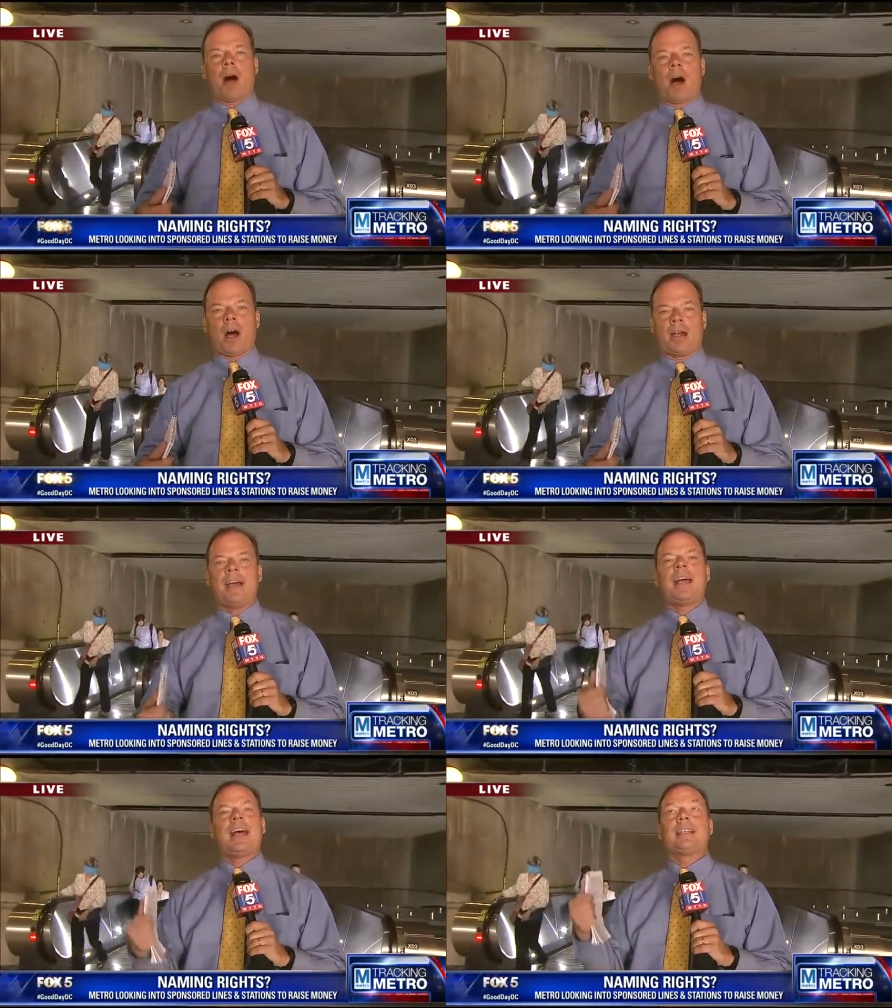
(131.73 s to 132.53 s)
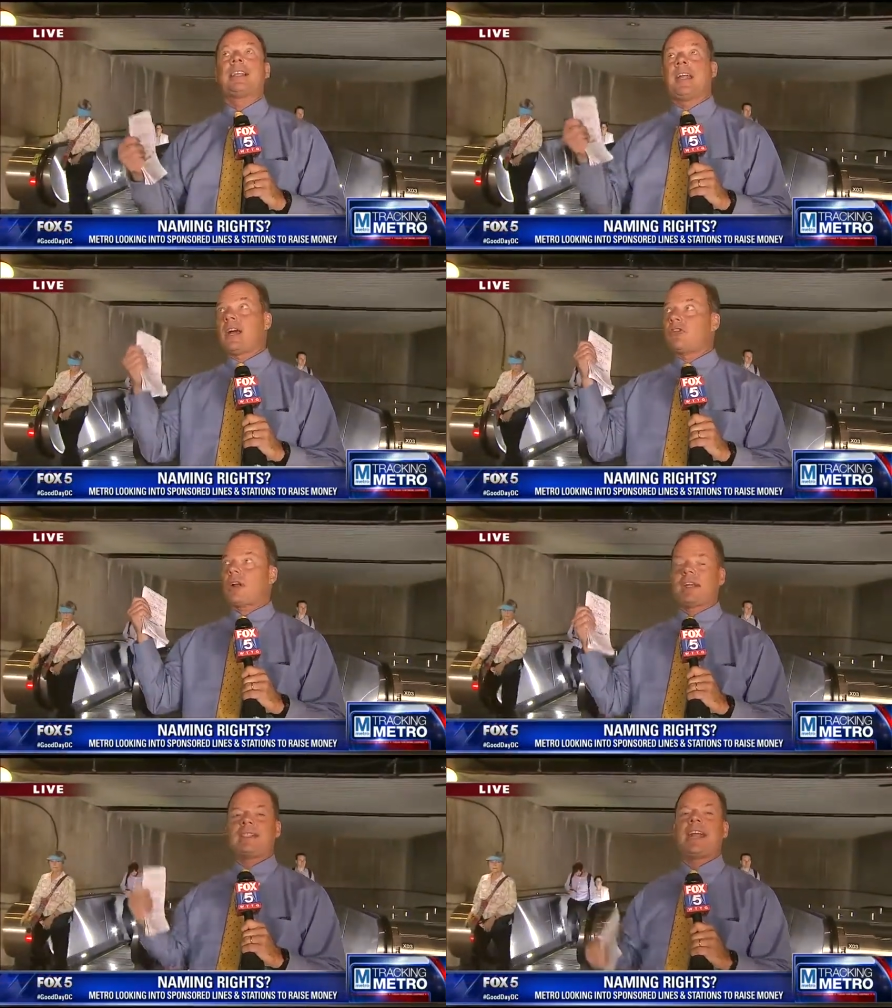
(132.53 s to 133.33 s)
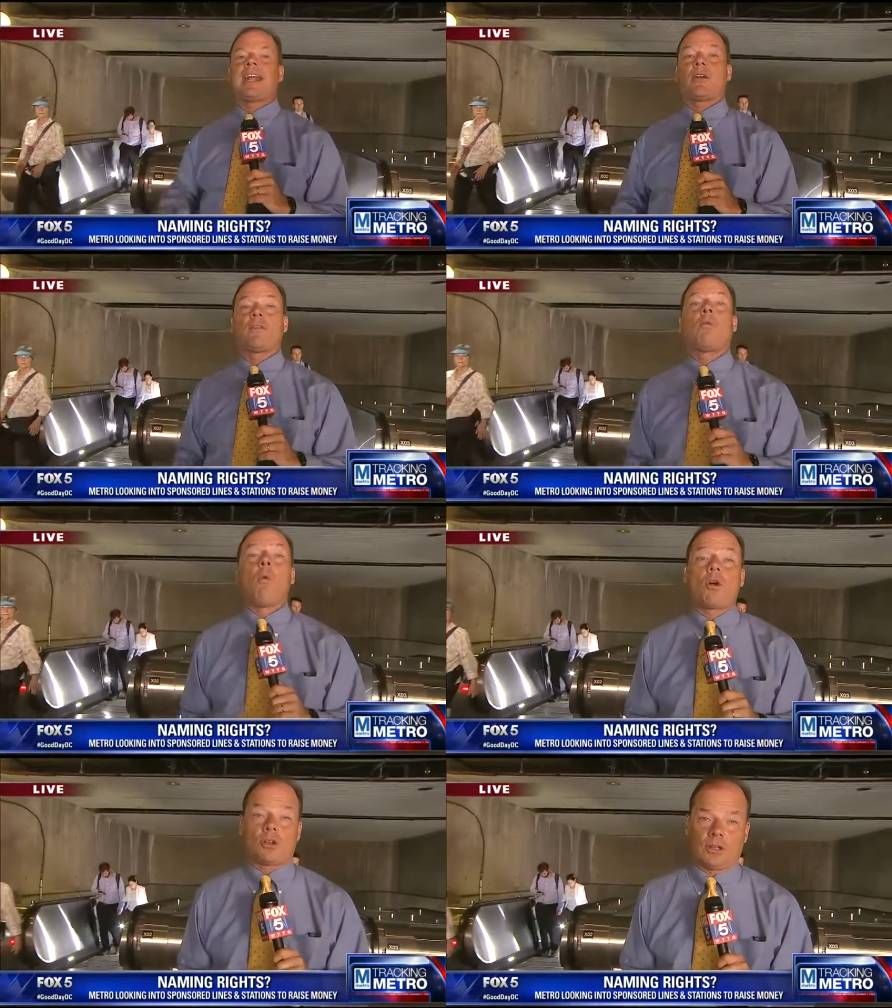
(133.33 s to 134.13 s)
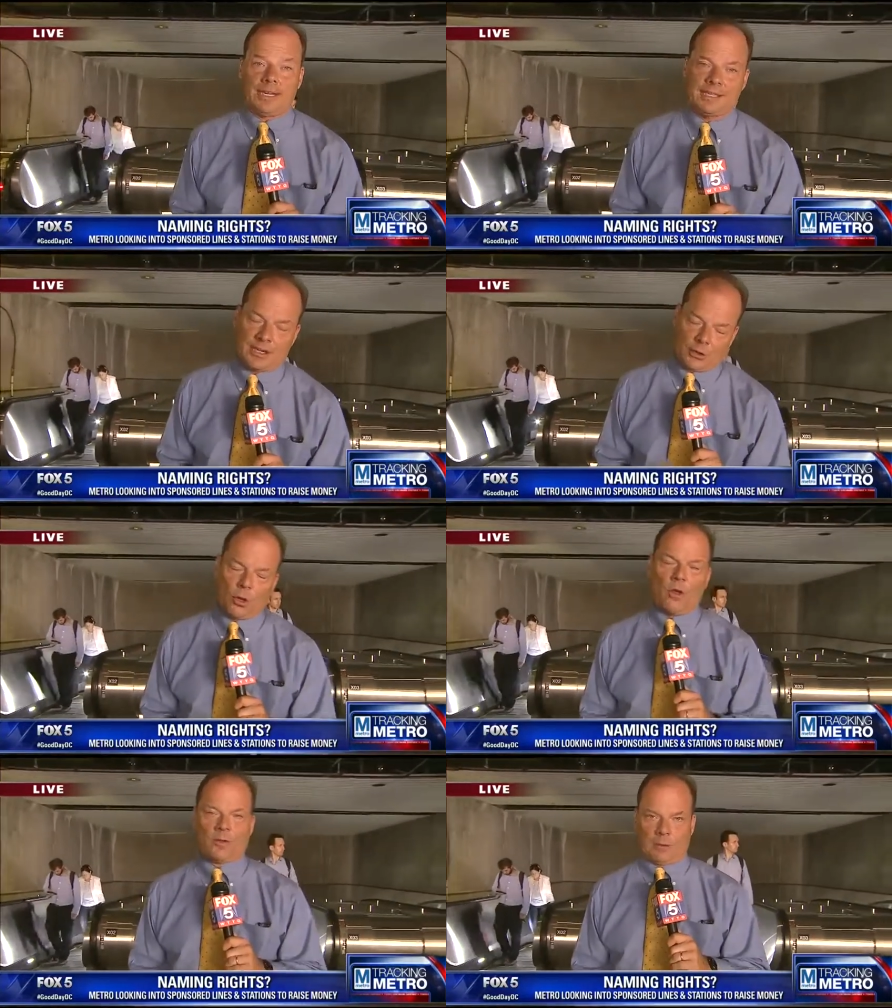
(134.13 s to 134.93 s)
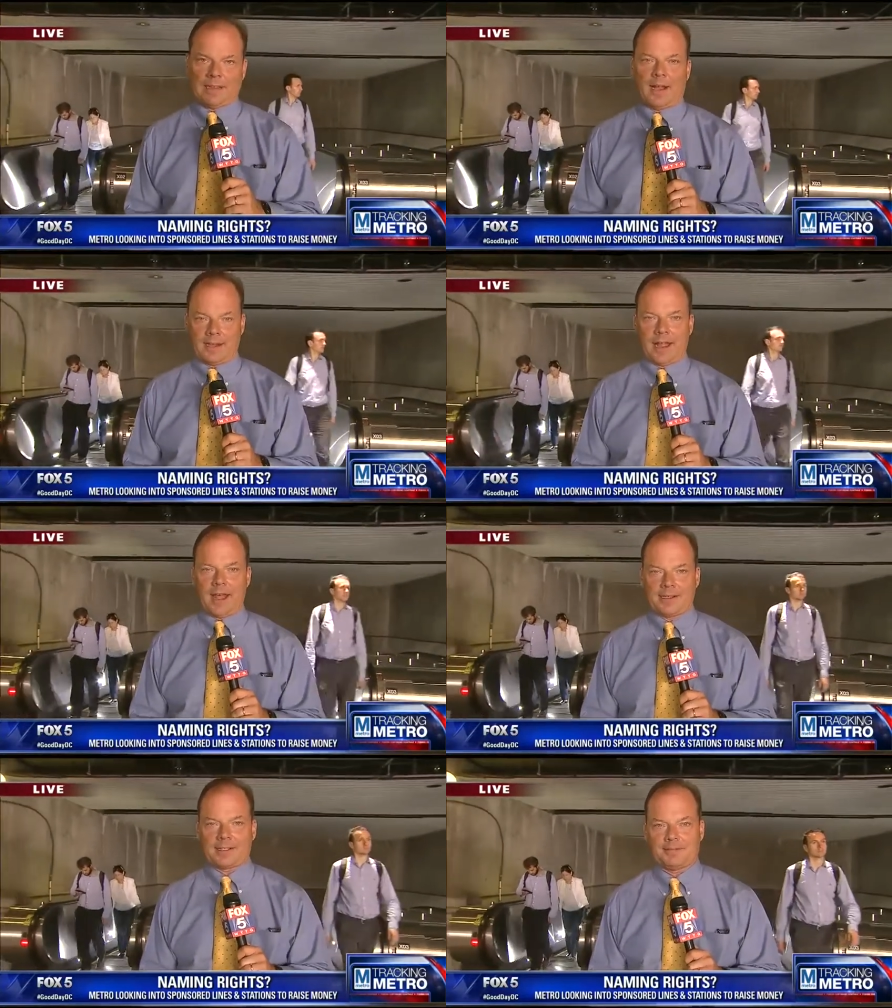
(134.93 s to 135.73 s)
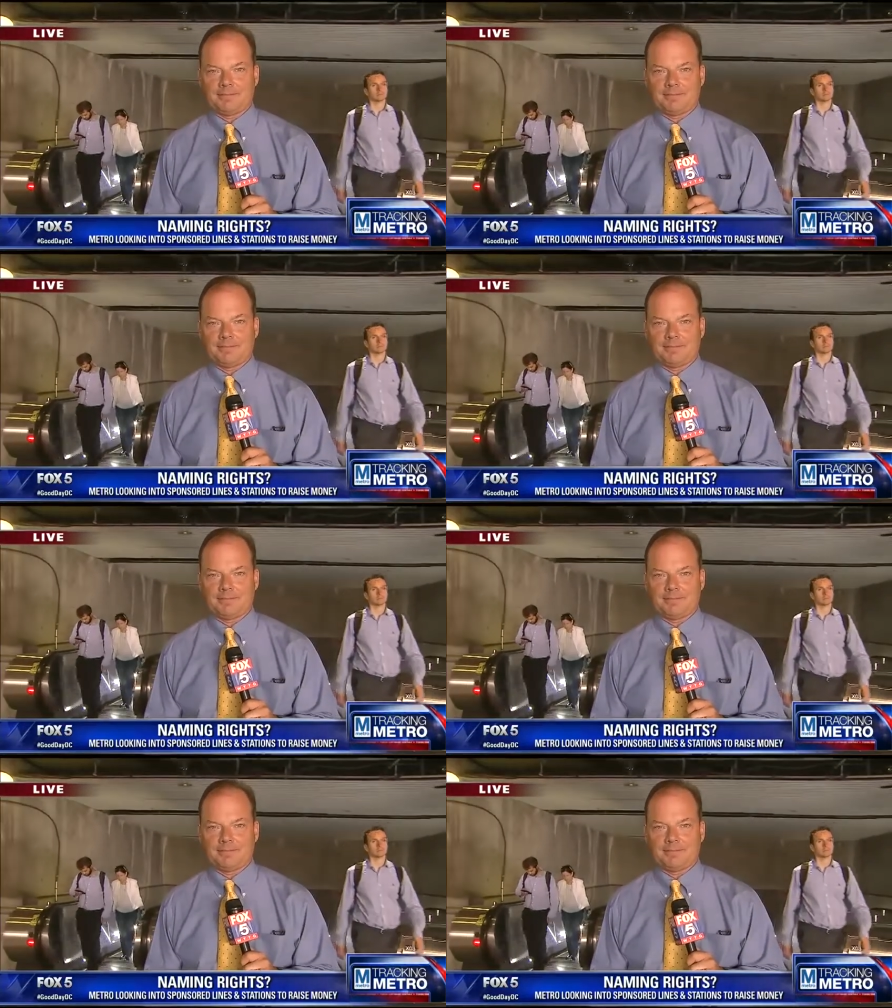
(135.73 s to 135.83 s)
on as they try to take care of the water leaks here along the Red Line, guys.